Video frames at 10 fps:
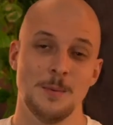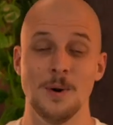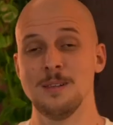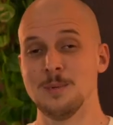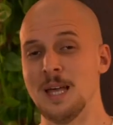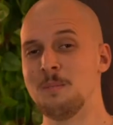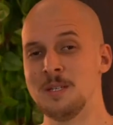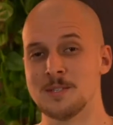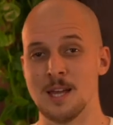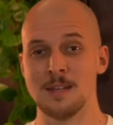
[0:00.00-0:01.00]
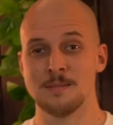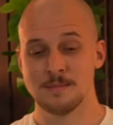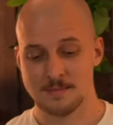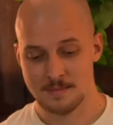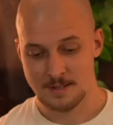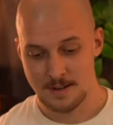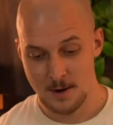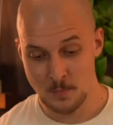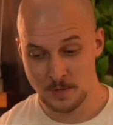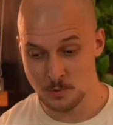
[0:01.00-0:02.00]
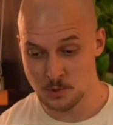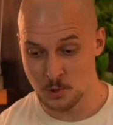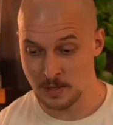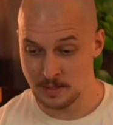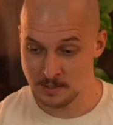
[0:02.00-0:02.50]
Well, with that being said, hope you enjoyed